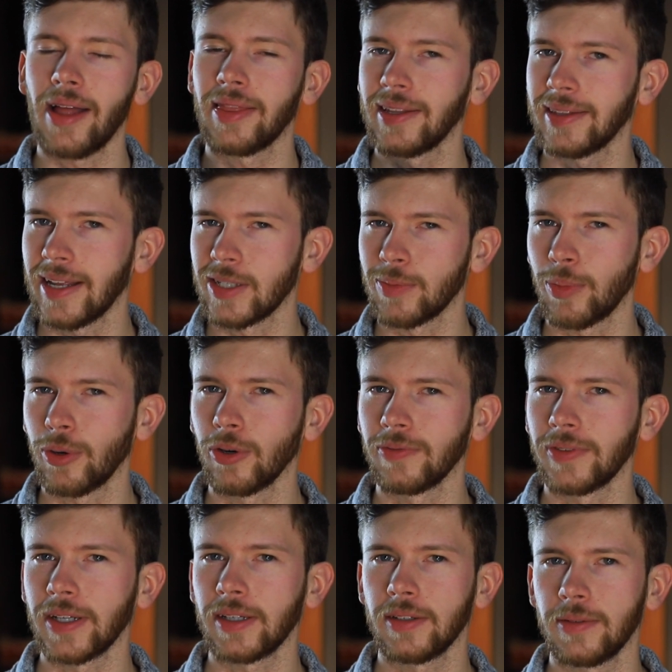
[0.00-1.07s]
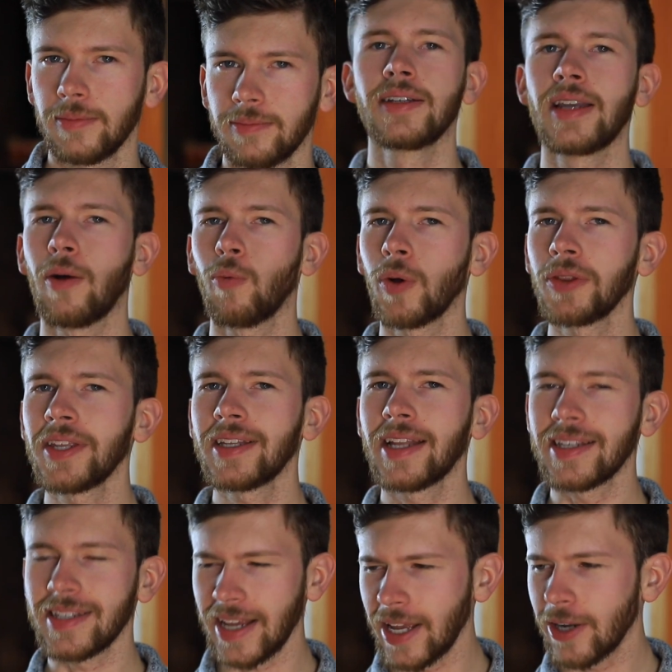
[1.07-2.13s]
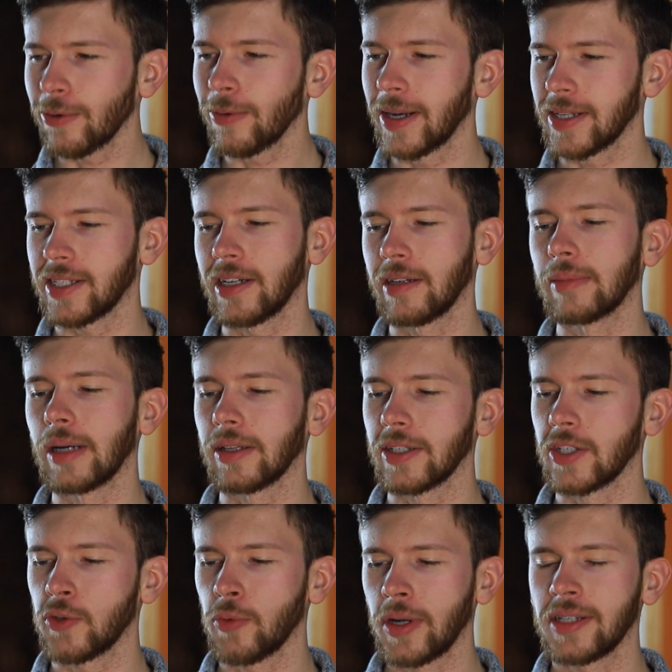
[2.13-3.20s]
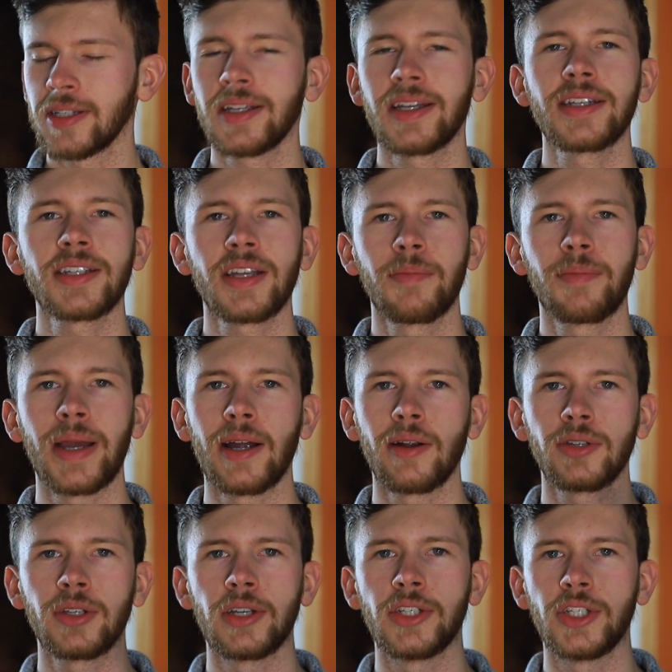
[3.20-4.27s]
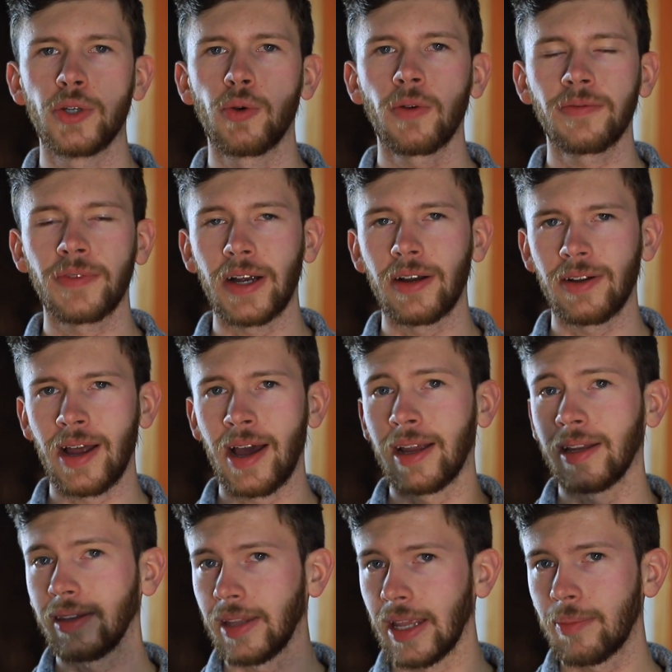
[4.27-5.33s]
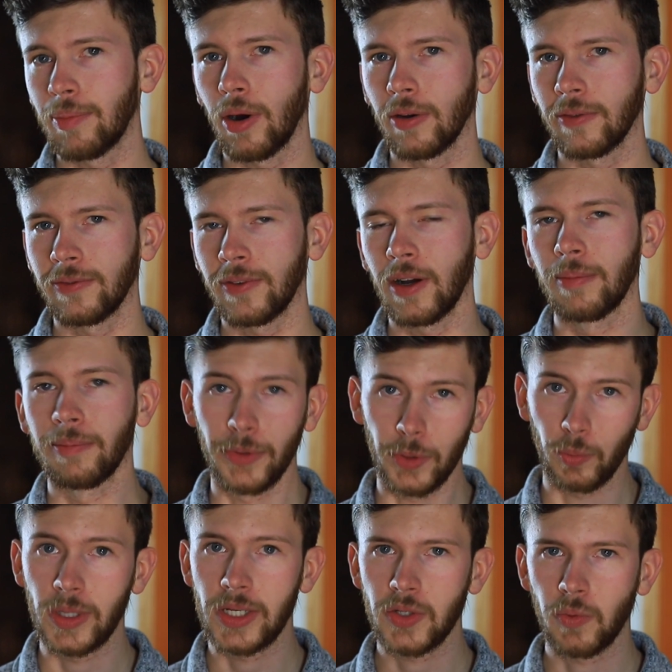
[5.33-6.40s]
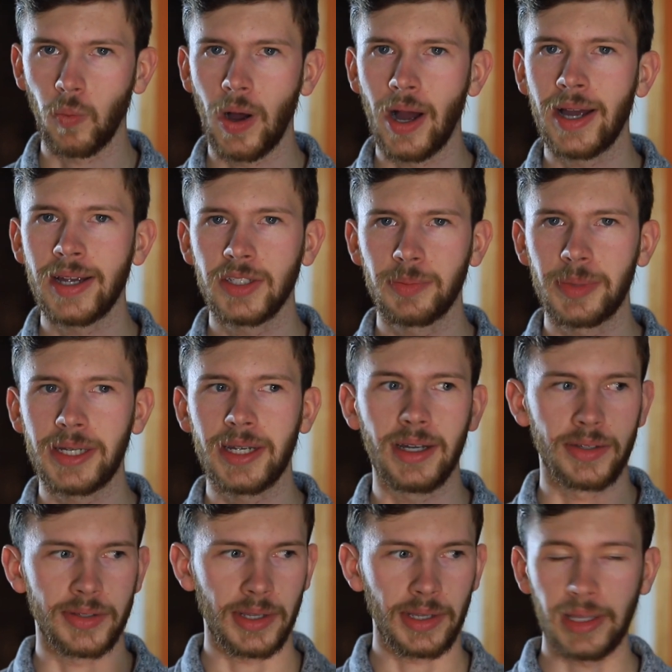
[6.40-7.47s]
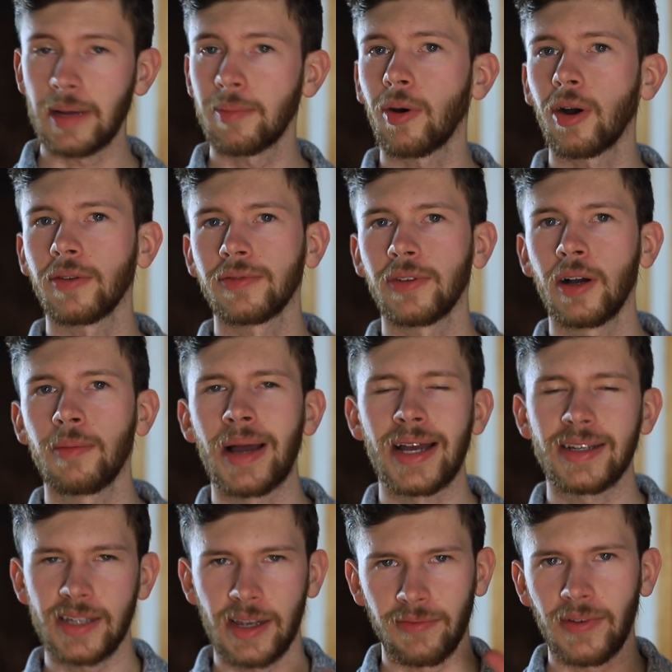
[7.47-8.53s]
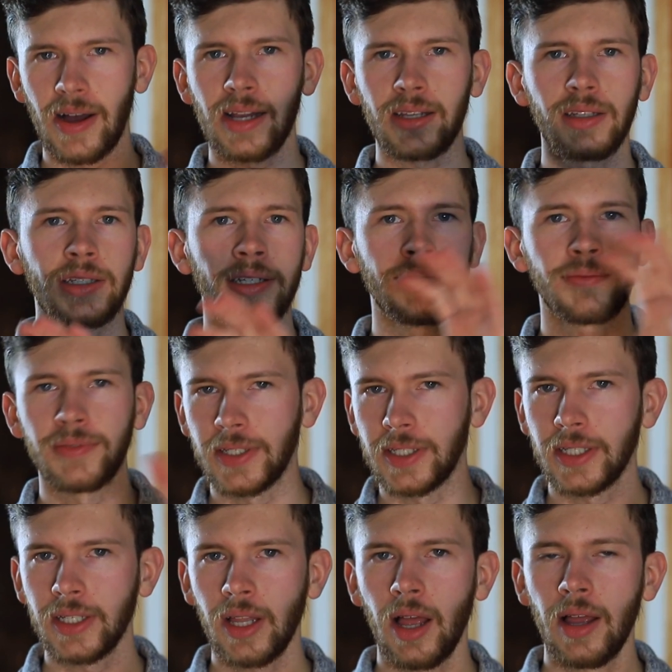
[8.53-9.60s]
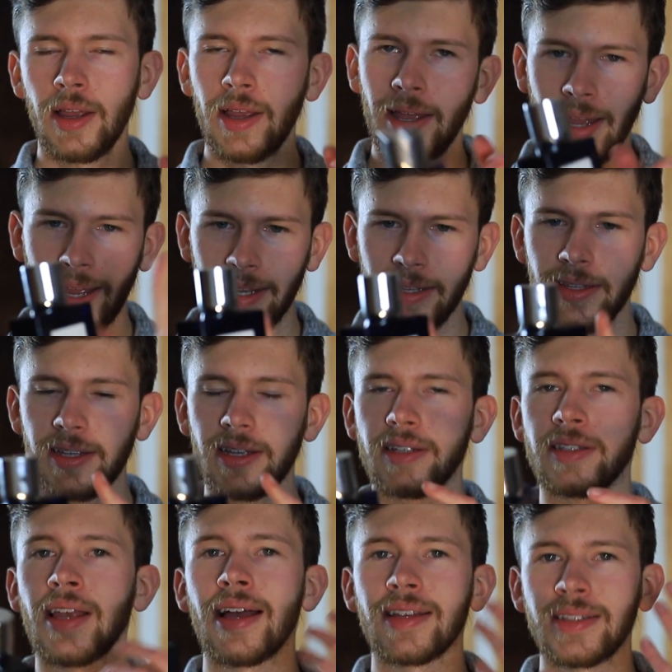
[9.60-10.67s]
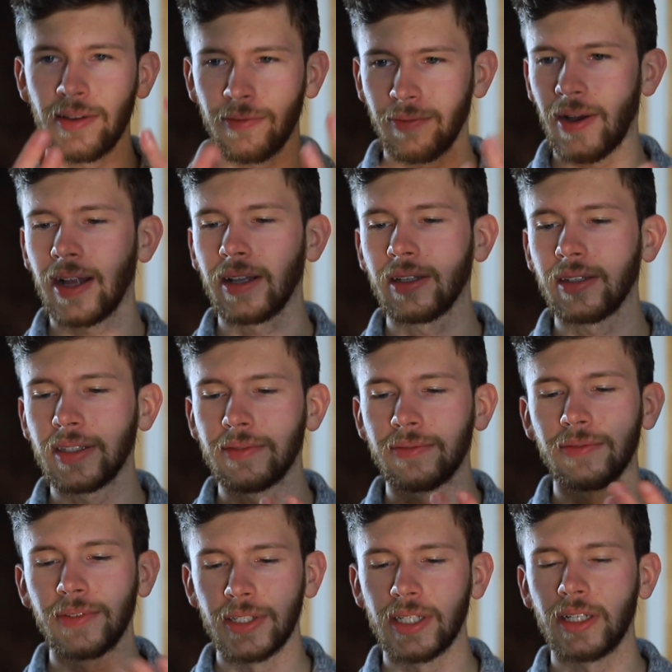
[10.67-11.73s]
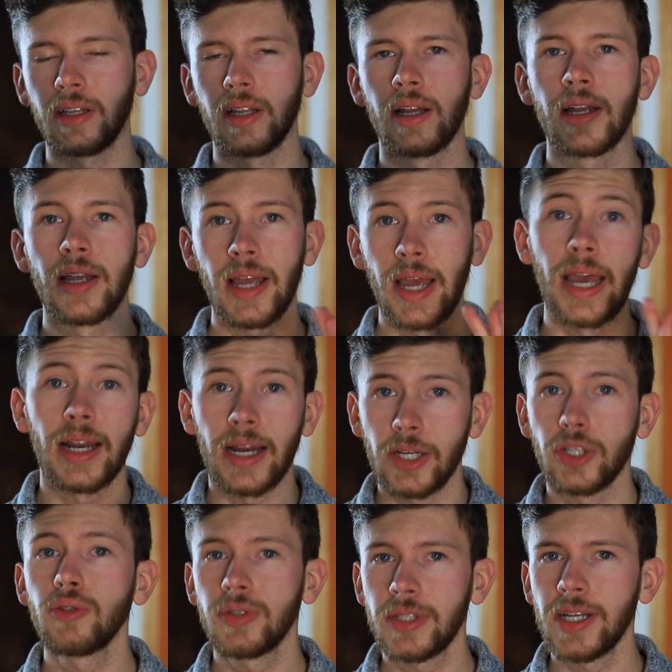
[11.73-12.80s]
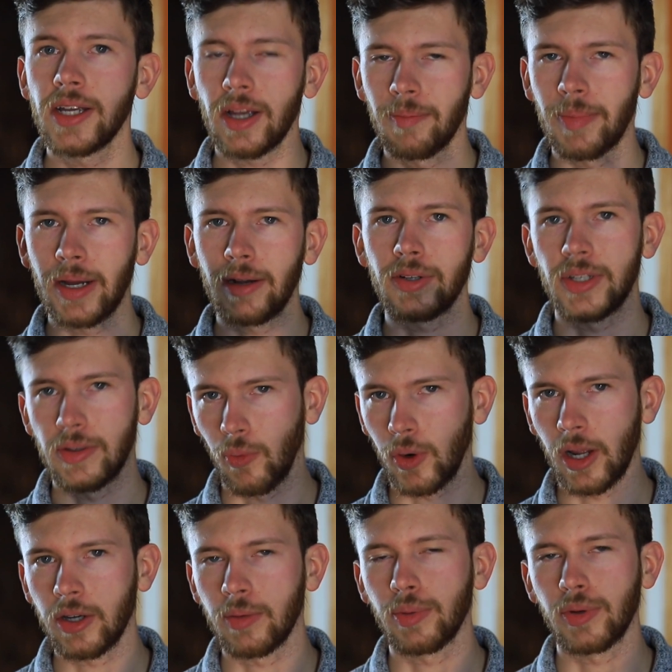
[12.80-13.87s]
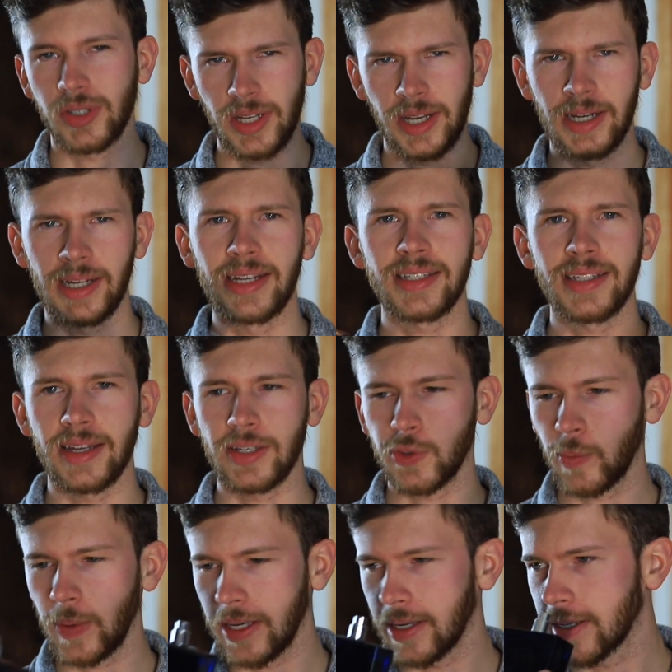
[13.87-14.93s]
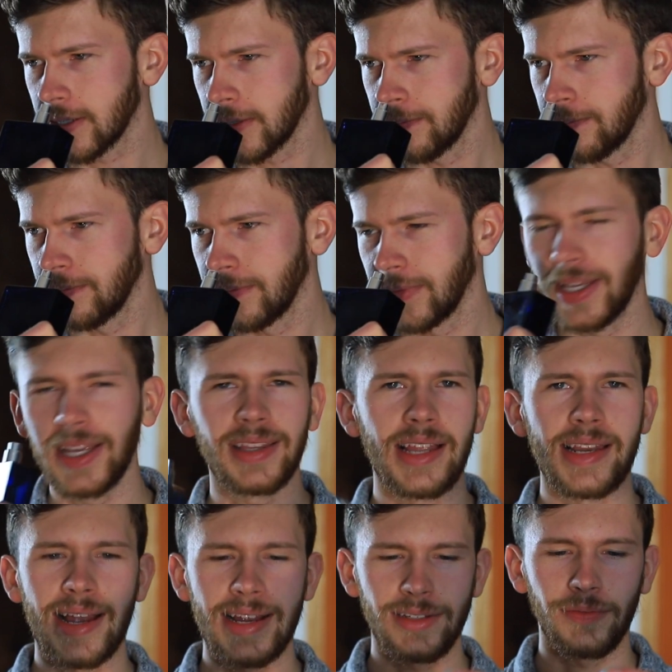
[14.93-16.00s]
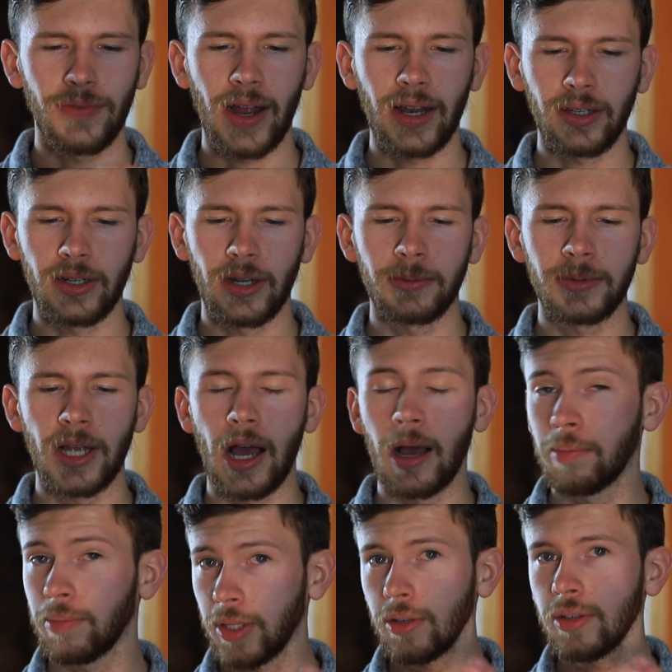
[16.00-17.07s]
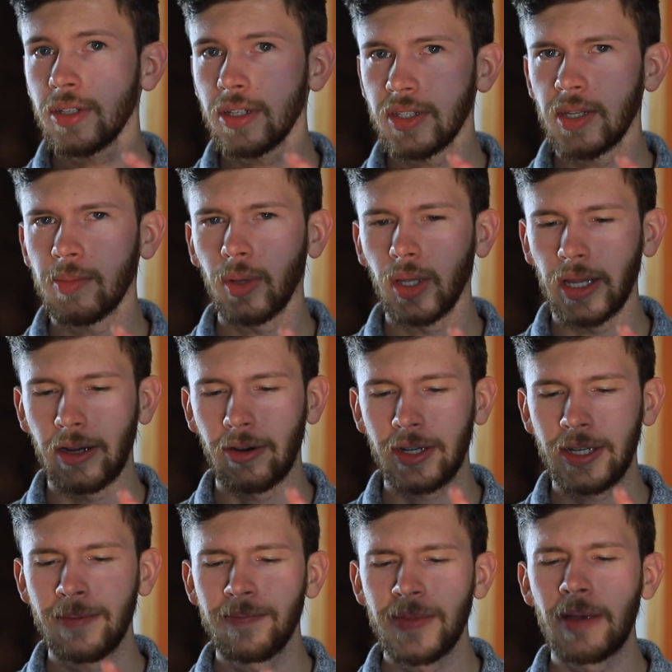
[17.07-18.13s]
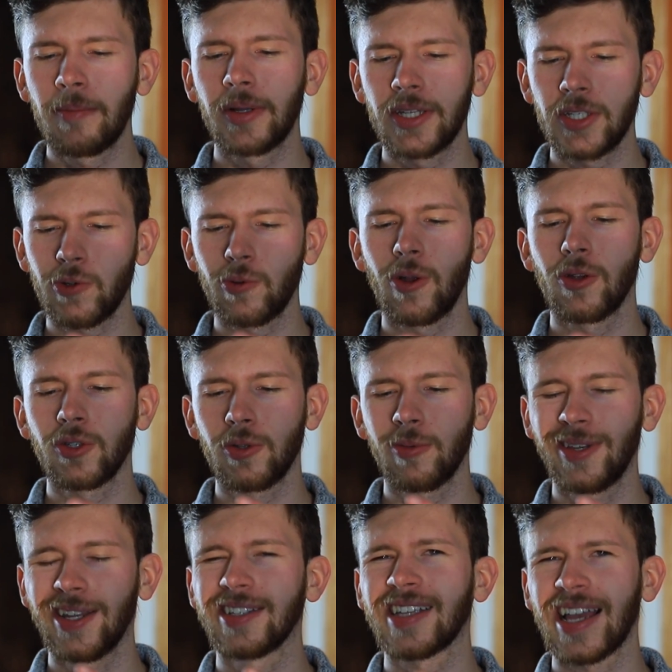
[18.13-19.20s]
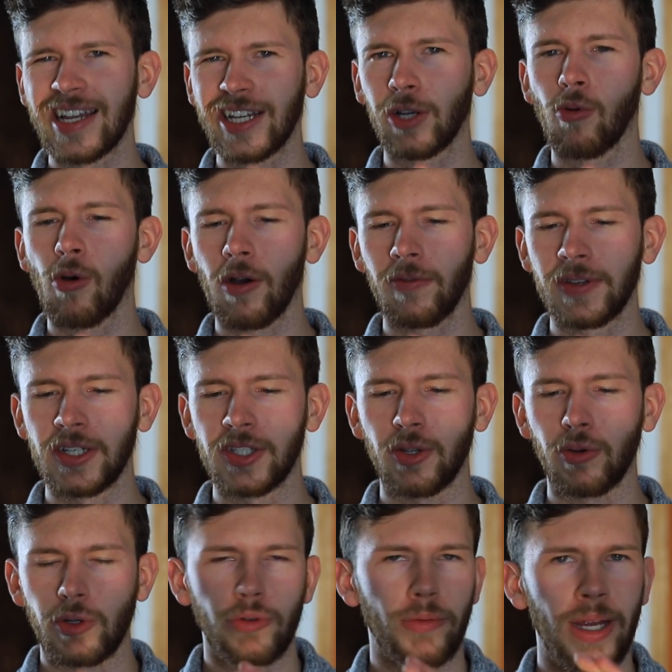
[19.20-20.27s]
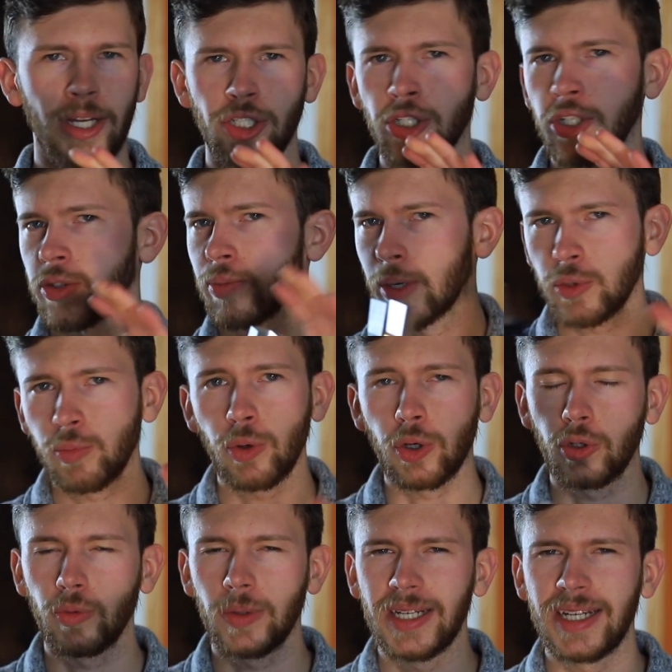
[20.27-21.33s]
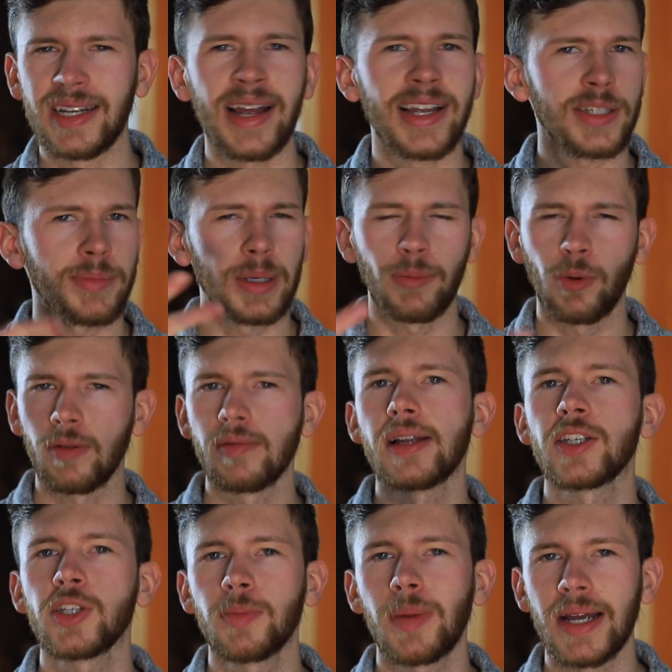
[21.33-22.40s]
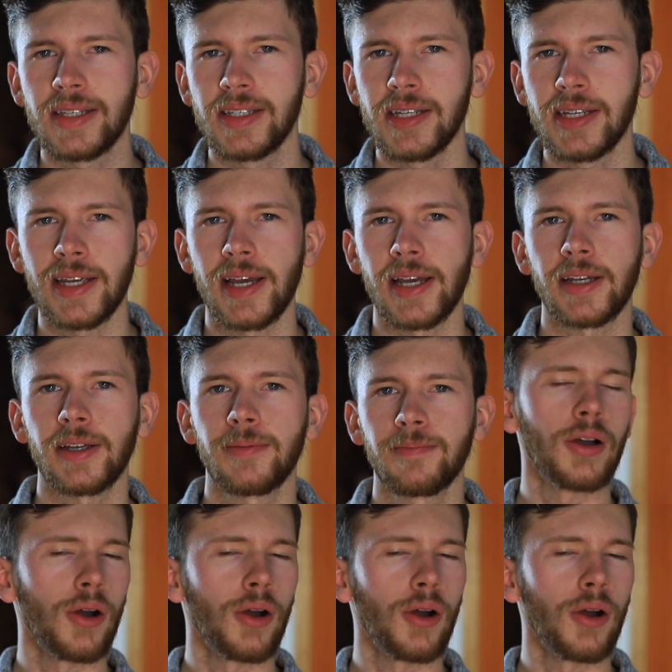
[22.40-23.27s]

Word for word: I think that's perfect. Now, one thing that's interesting about this one is it gets compared to Dior Fahrenheit Le Parfum. The reason why is because Le Parfum has that violet leaf vanilla, and this that violet leaf vanilla. And I do see a comparison, one hundred percent. It gets that sweetness, get that nice violet up top. There's a similarity, but this one also does kind of go off in its own direction. Just much more green, has a bit more of that spicy kick.